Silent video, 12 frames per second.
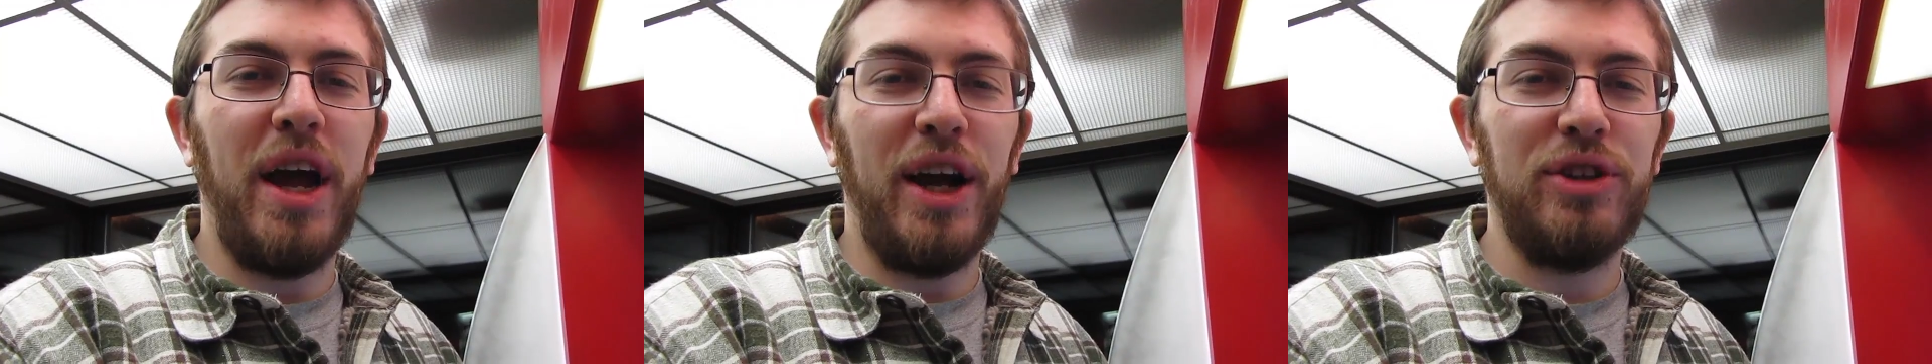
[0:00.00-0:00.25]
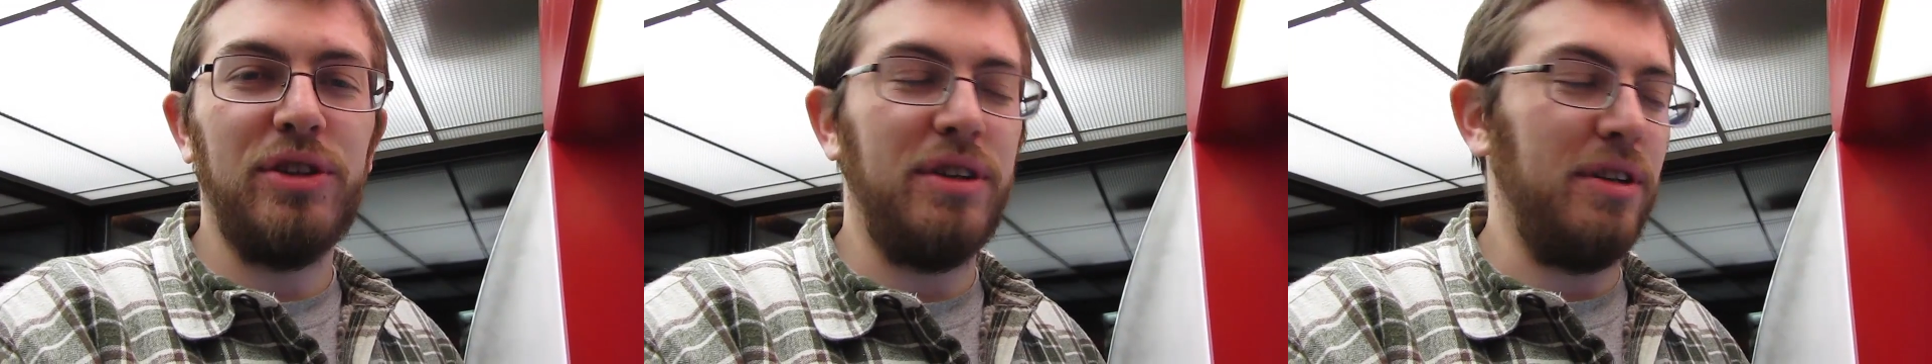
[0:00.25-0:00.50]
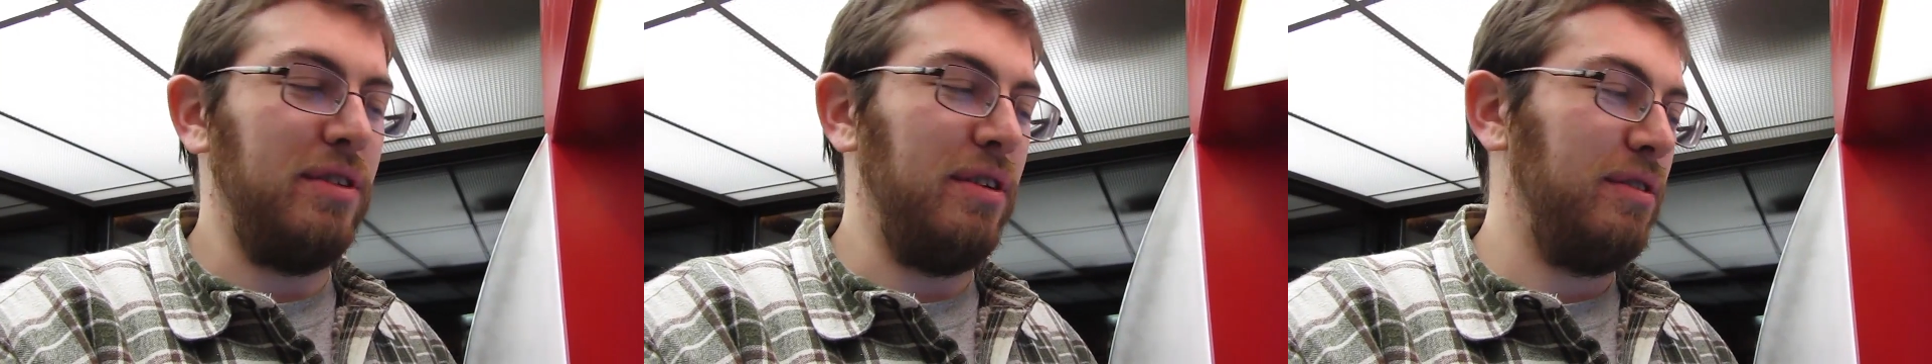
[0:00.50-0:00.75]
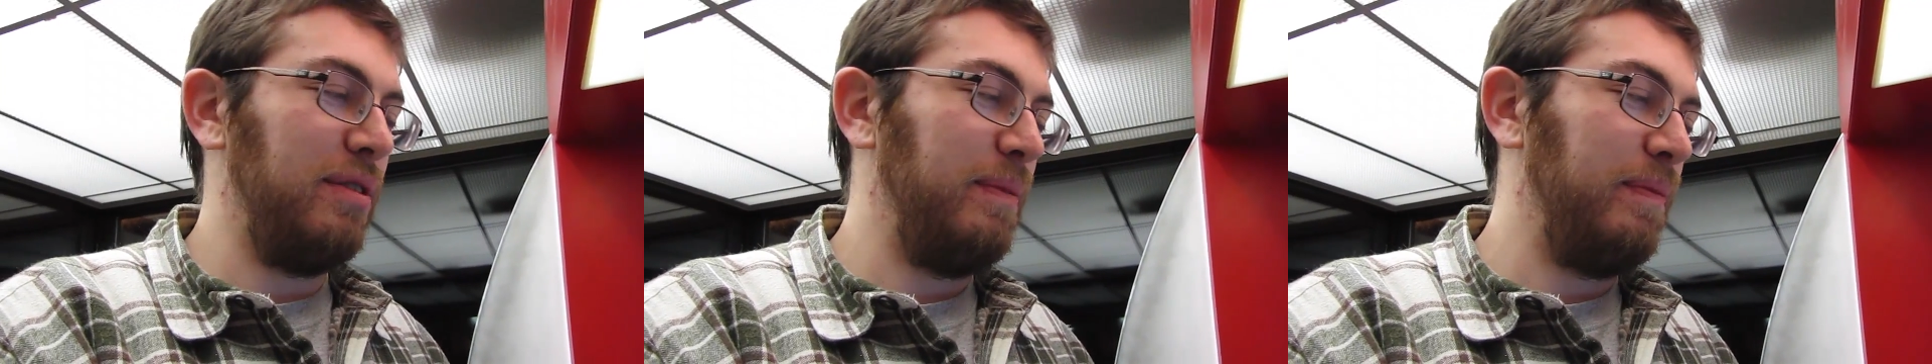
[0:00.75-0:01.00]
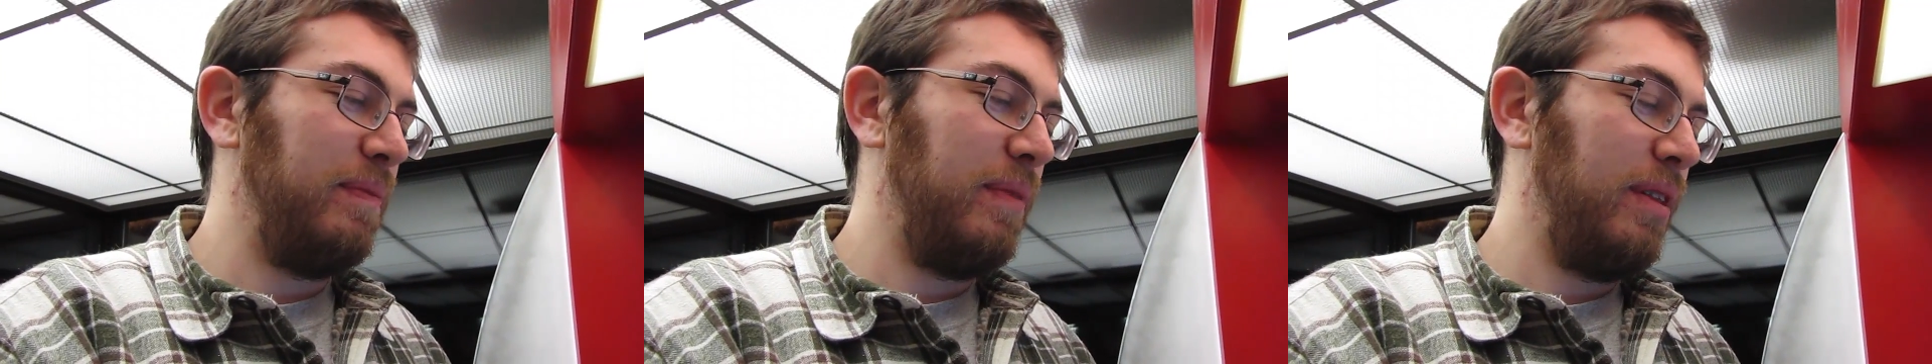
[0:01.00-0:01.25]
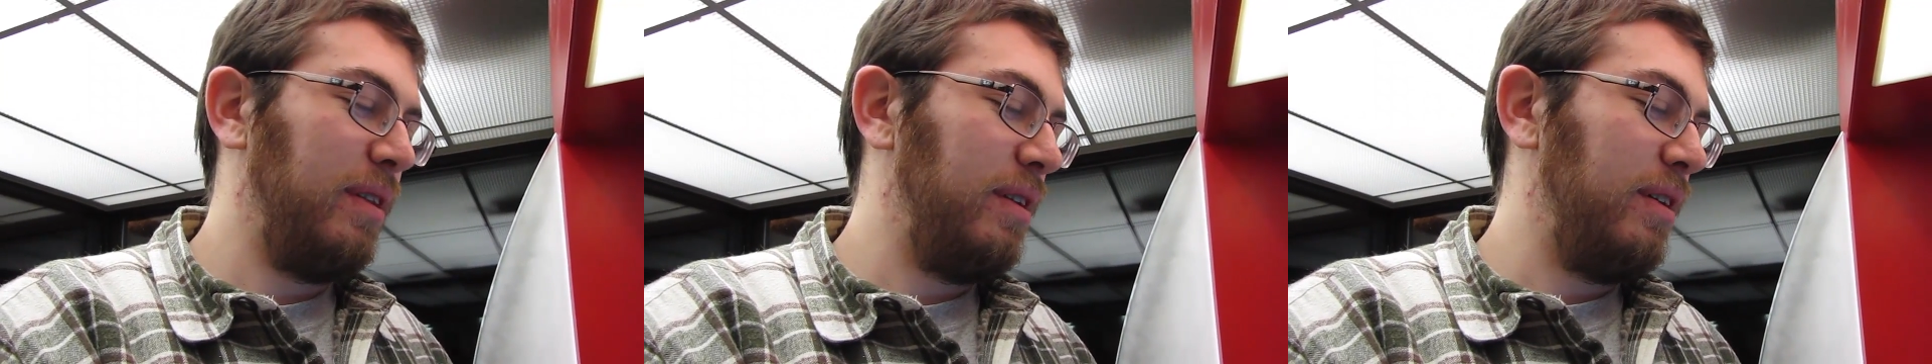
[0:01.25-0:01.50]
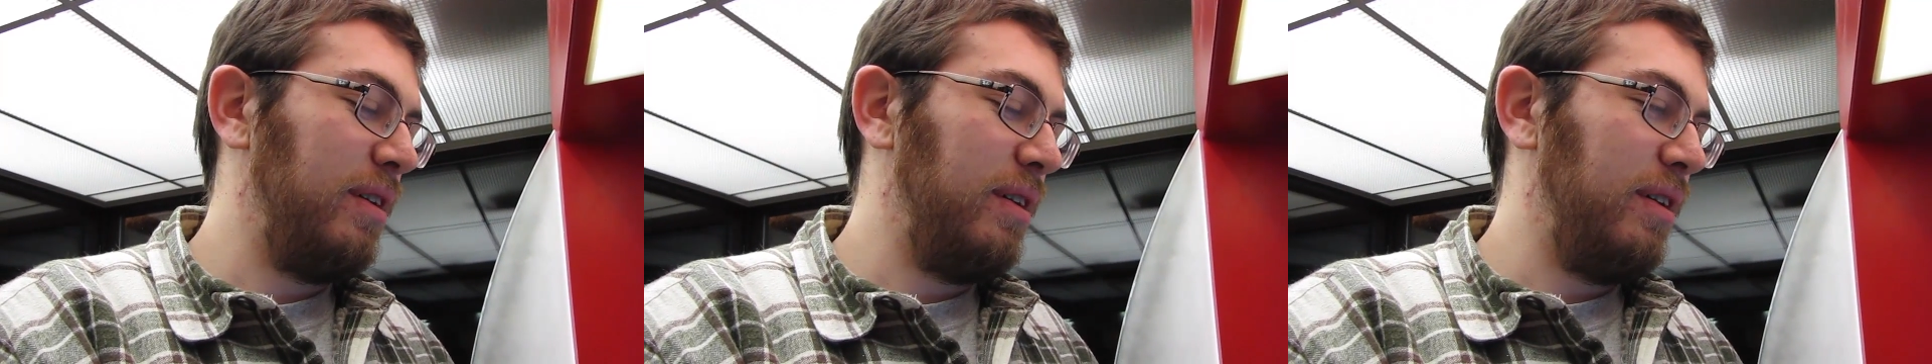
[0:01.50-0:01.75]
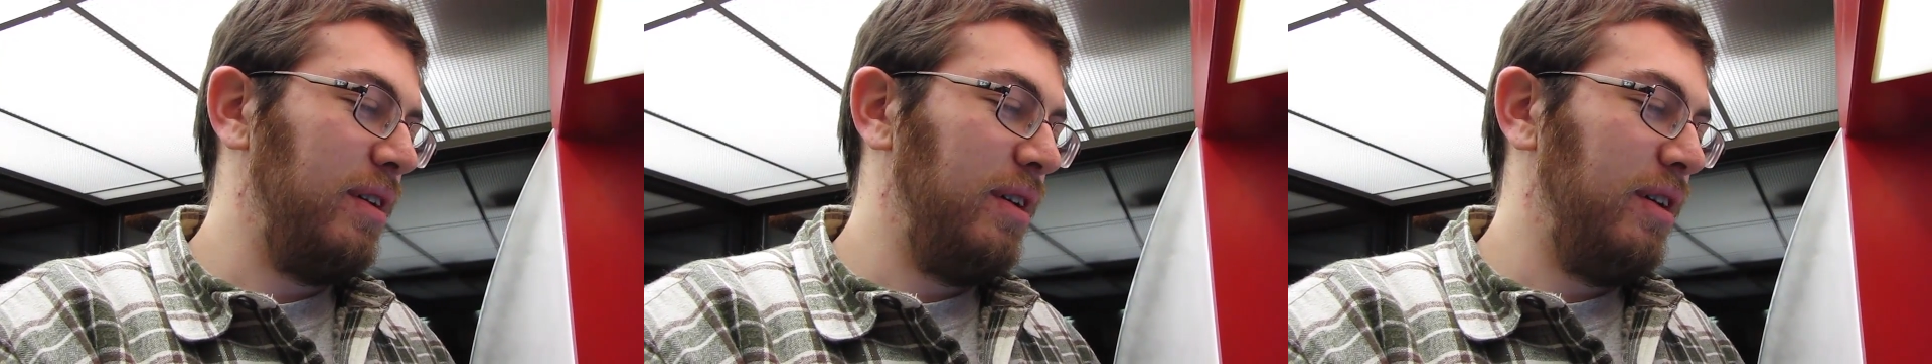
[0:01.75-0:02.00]
actually does this.
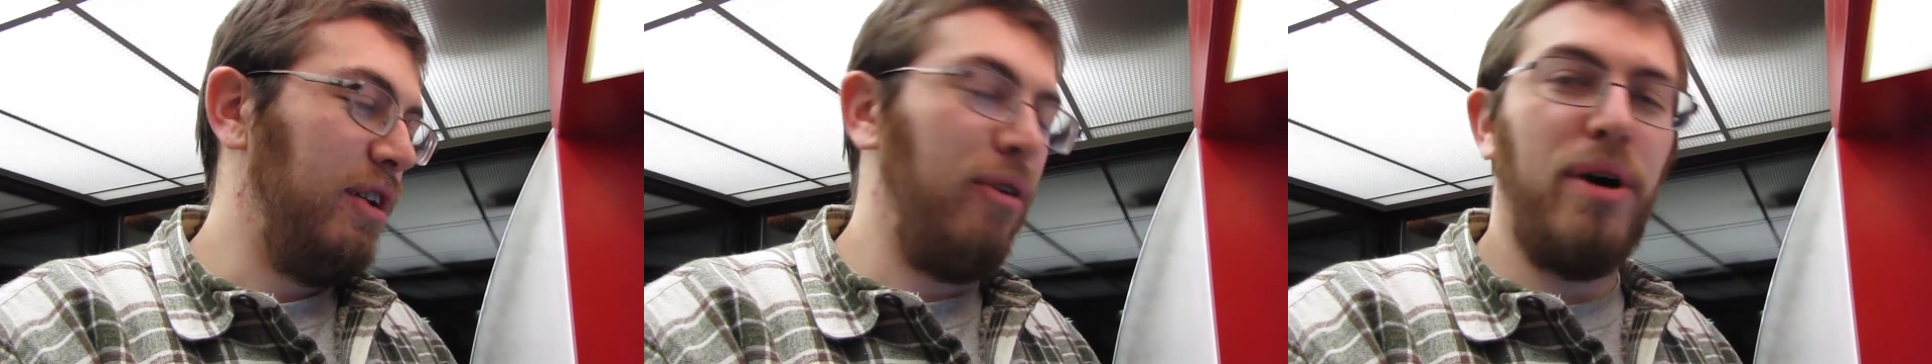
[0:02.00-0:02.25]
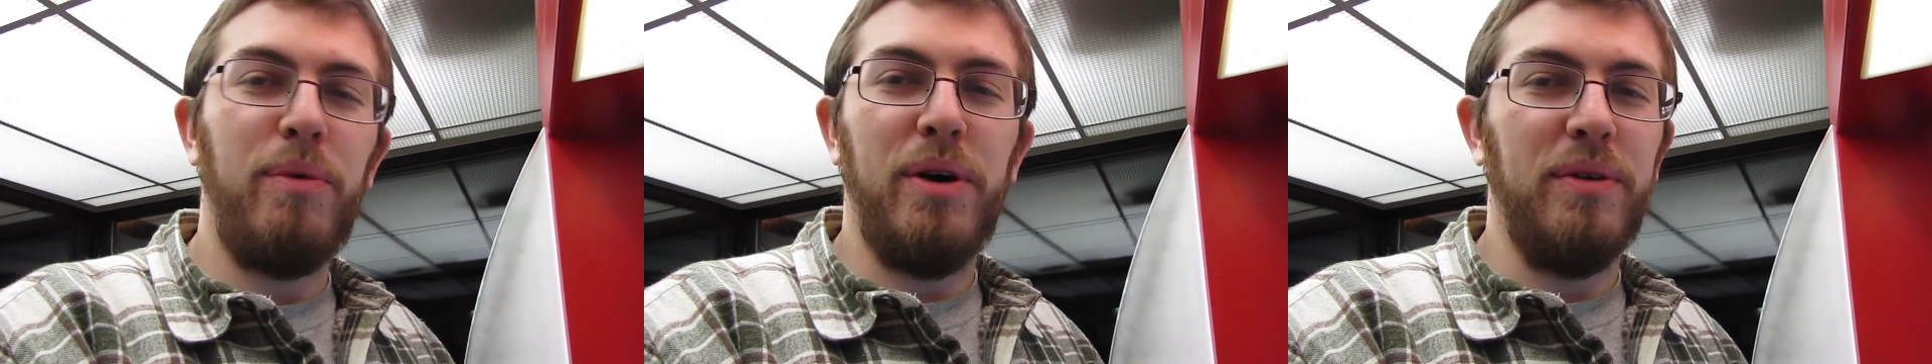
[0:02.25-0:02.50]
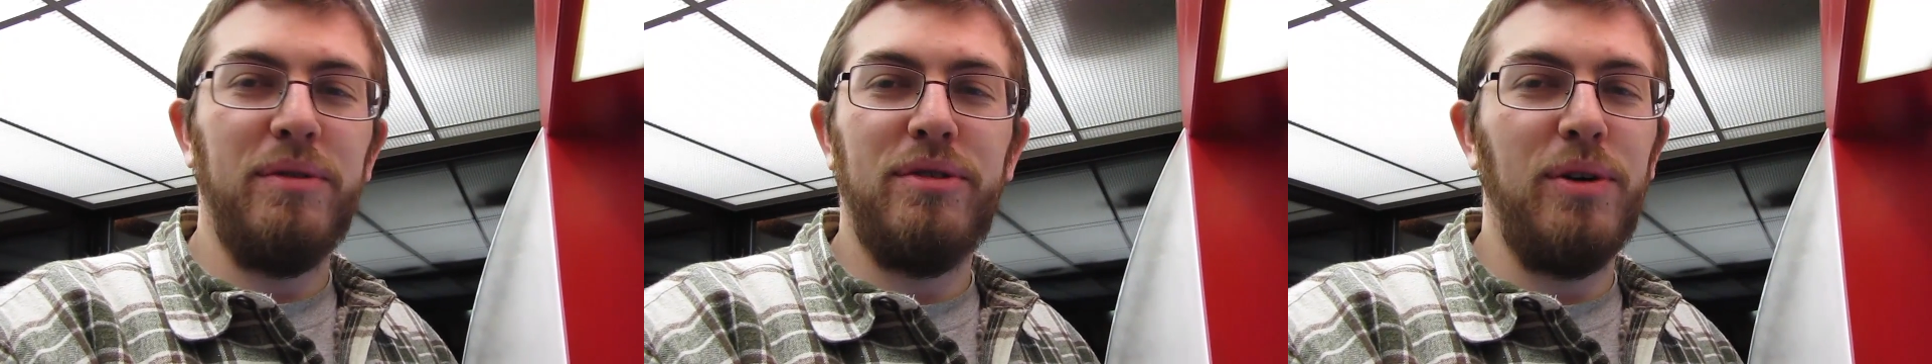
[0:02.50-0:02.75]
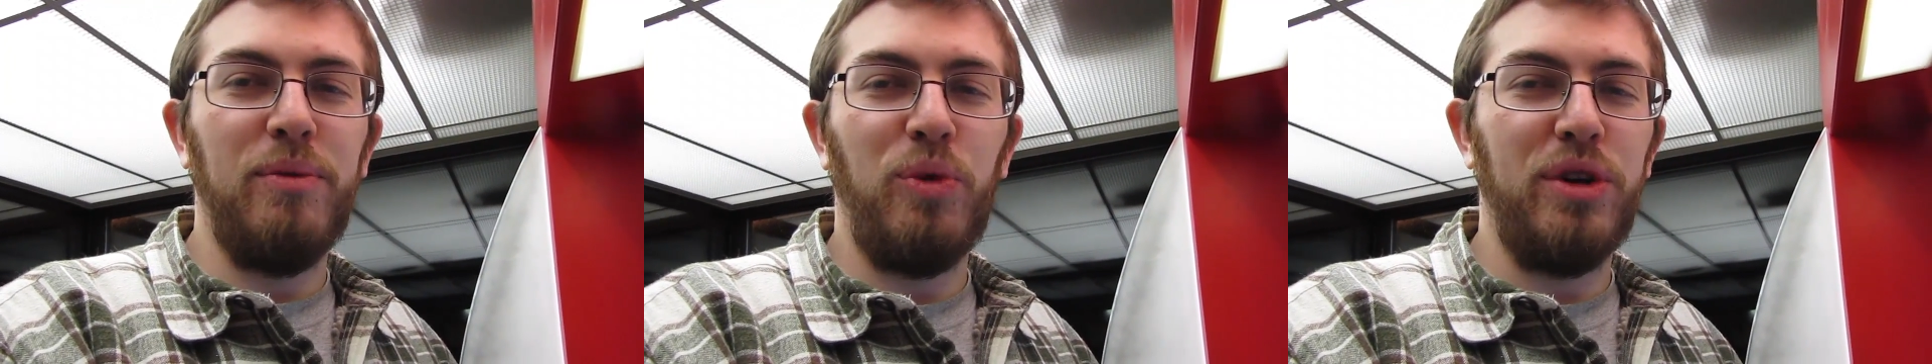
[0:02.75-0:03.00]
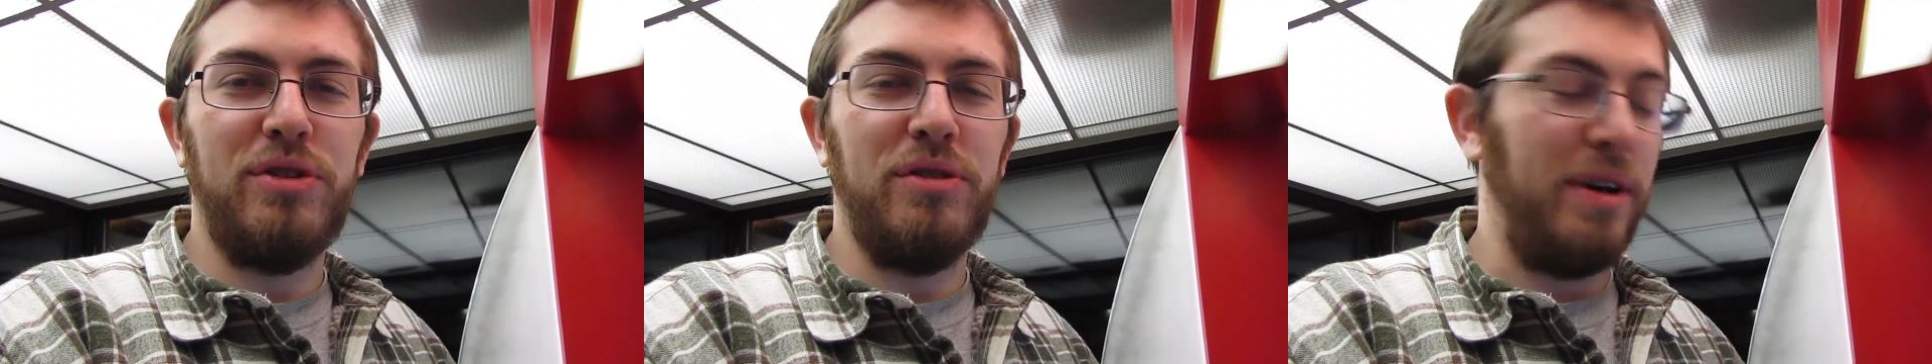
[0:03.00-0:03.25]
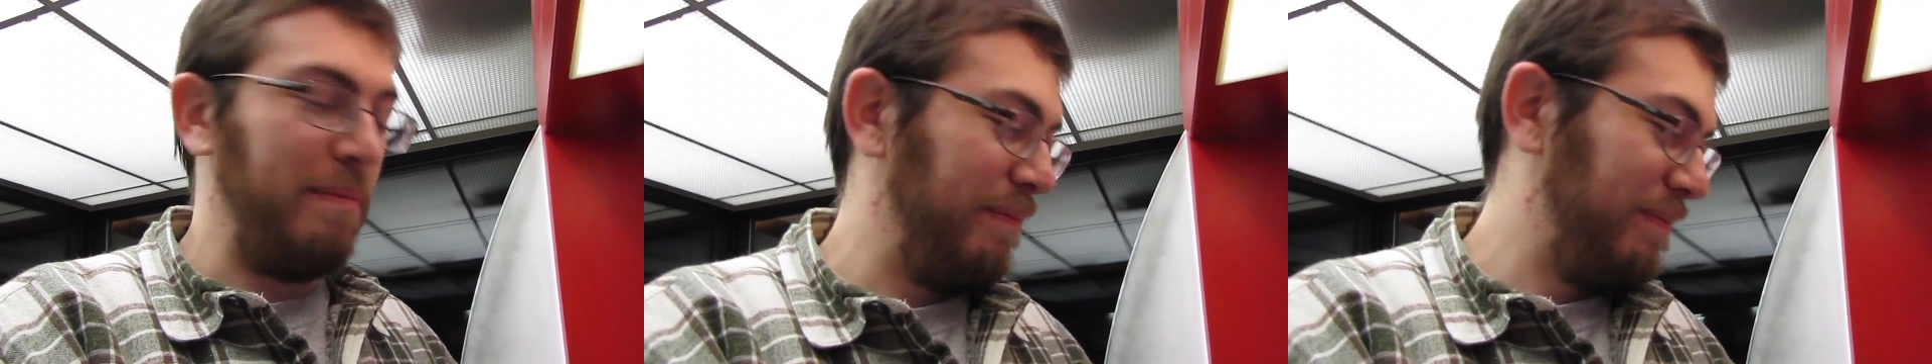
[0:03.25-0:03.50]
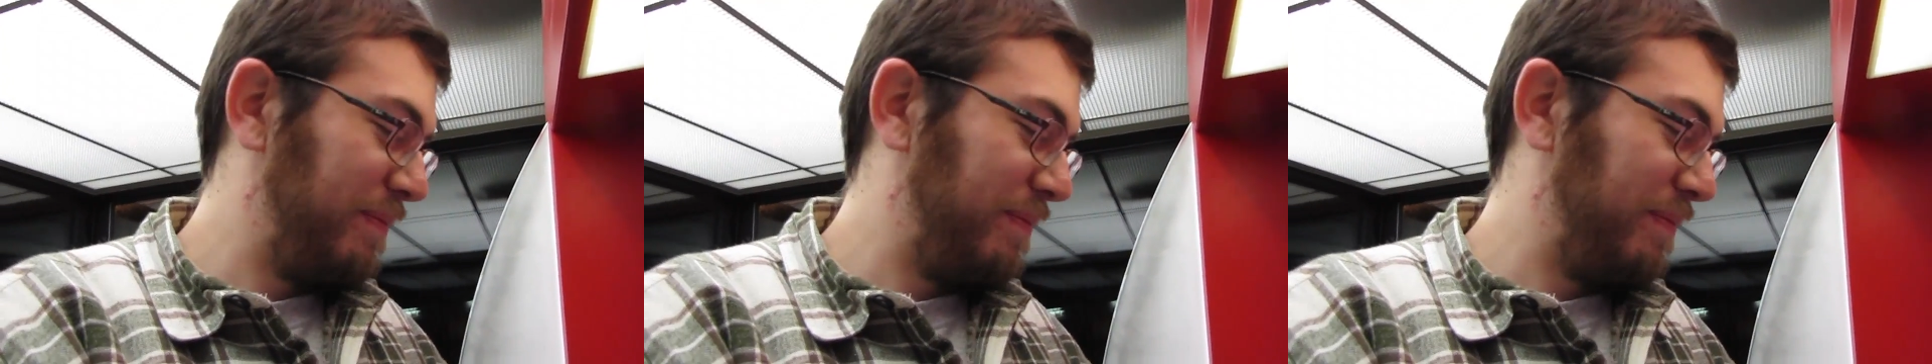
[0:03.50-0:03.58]
No, I won't. Don't waste your time.